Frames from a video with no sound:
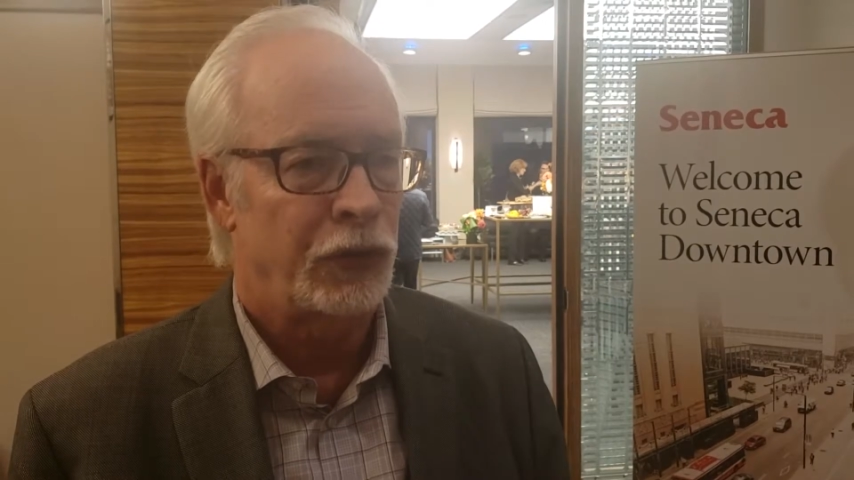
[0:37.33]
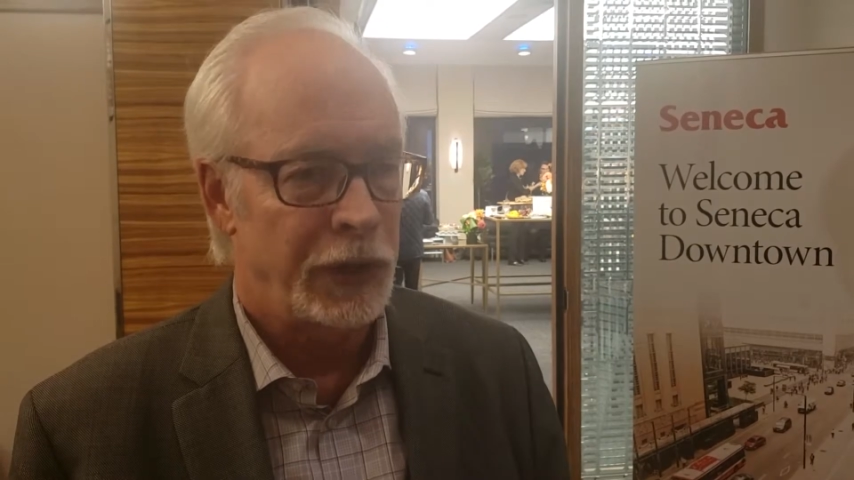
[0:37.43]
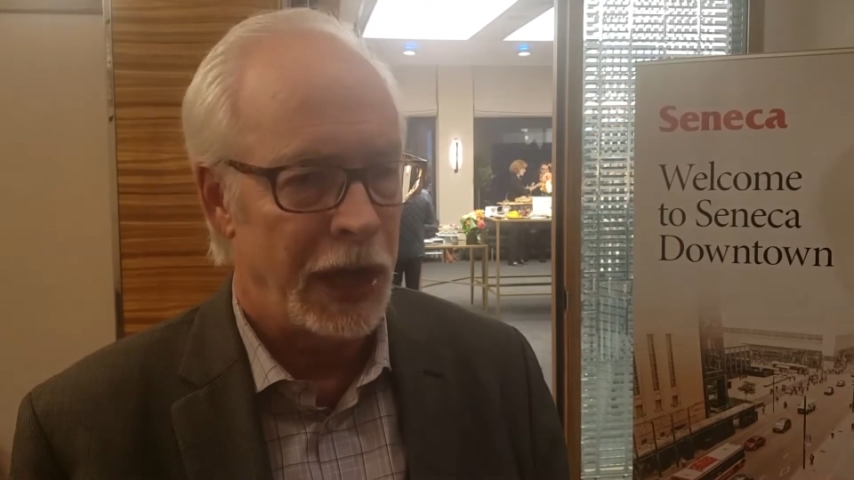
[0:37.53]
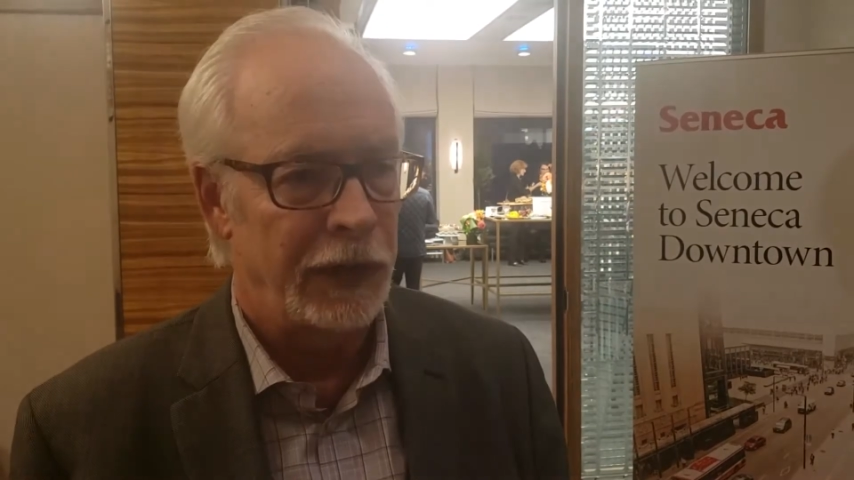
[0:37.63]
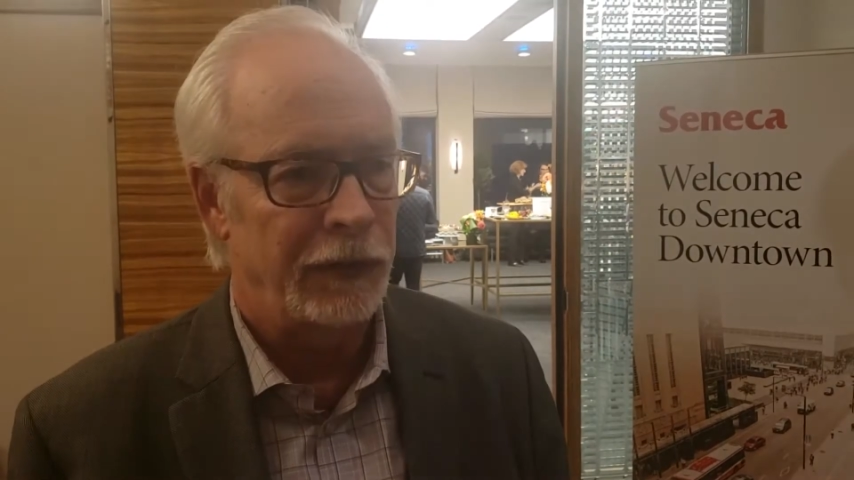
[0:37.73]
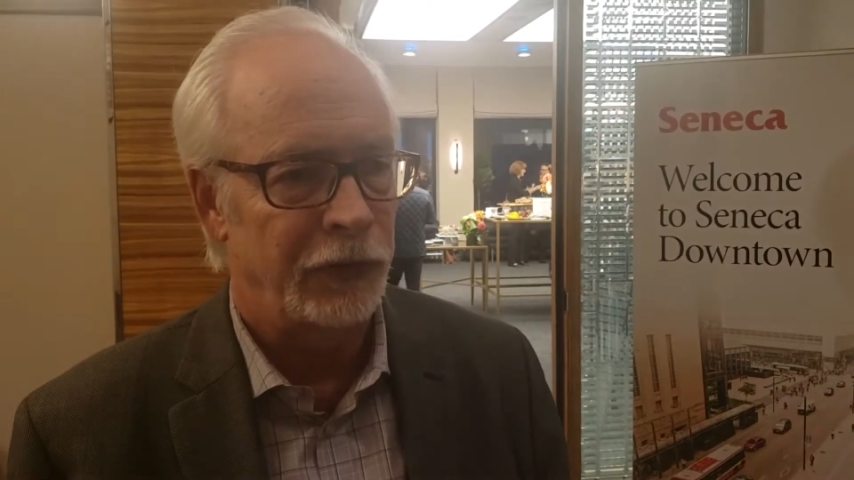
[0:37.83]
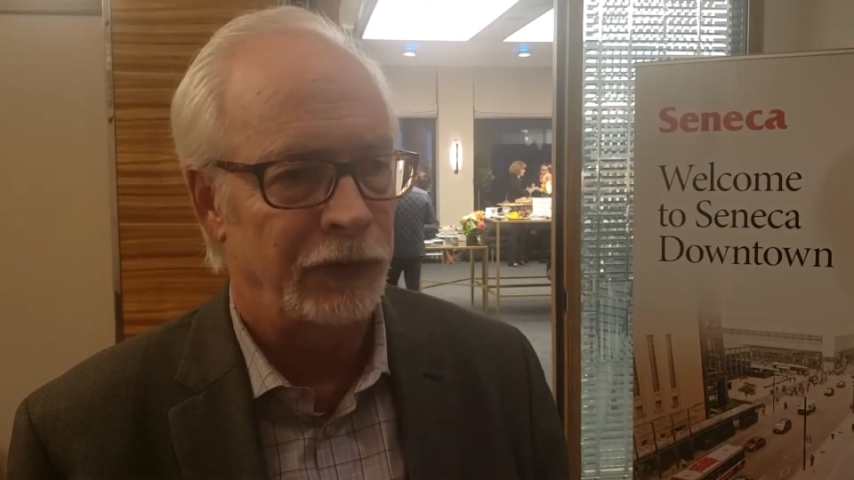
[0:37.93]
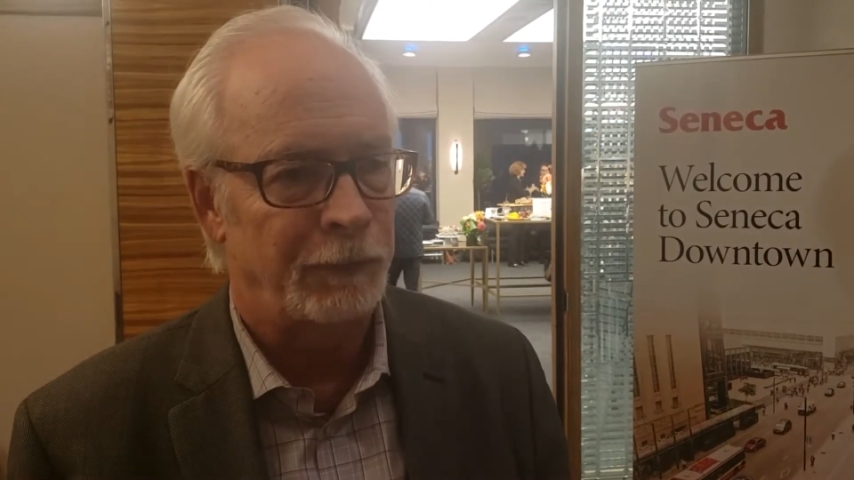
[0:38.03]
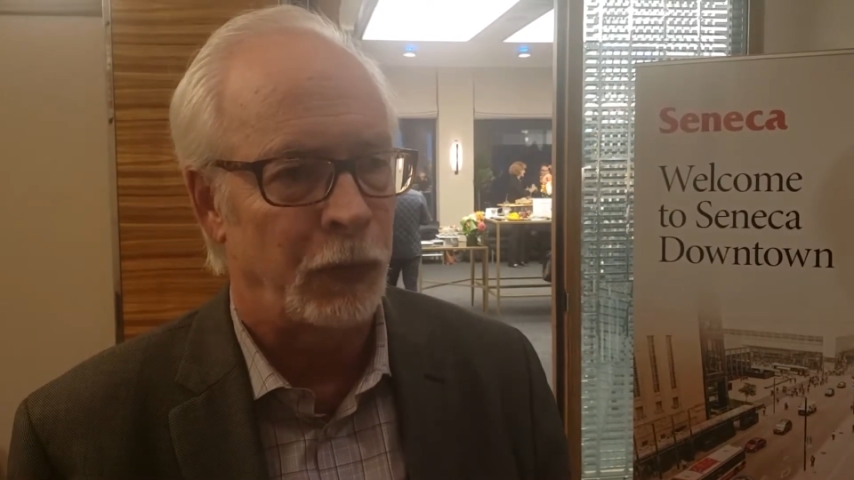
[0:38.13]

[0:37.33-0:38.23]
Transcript: created this